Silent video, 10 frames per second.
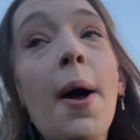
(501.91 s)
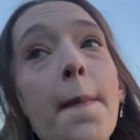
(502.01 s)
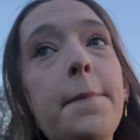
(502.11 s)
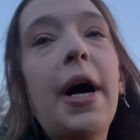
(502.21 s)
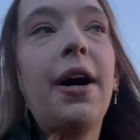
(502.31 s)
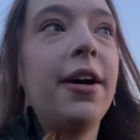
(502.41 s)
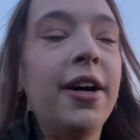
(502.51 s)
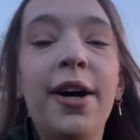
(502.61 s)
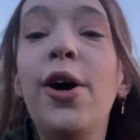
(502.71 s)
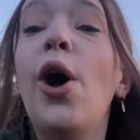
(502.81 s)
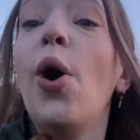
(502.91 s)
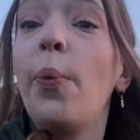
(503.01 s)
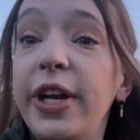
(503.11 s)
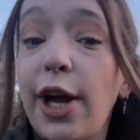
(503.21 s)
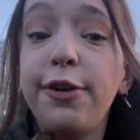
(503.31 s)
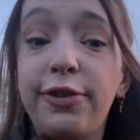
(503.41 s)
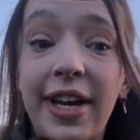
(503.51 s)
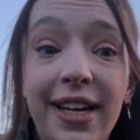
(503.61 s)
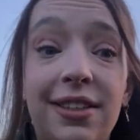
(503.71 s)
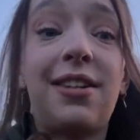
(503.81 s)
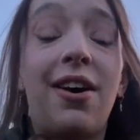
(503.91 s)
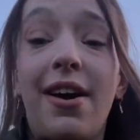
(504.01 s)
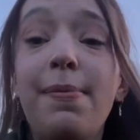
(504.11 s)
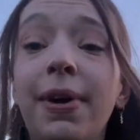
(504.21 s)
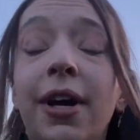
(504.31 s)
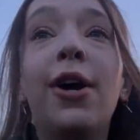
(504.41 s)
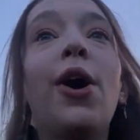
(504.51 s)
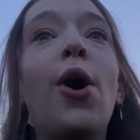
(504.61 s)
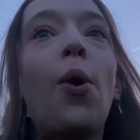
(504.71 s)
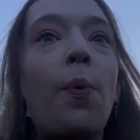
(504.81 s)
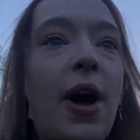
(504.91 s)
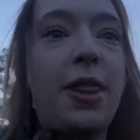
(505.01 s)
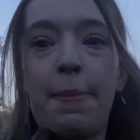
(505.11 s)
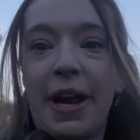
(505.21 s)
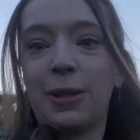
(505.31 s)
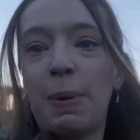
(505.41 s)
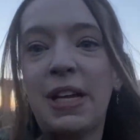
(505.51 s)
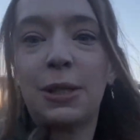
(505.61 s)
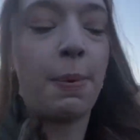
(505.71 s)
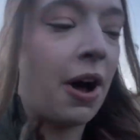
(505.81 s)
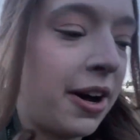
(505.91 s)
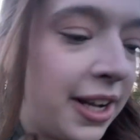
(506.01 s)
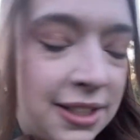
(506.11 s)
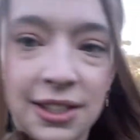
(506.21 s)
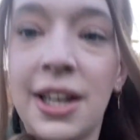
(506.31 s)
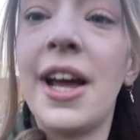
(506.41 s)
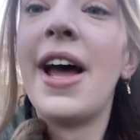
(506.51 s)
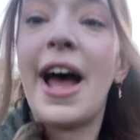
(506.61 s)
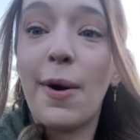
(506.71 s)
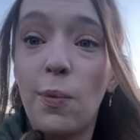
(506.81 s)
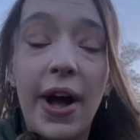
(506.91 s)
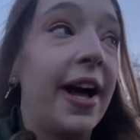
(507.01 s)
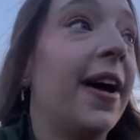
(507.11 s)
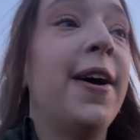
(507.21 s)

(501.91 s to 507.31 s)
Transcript: But we know for next time where the best place to park is and where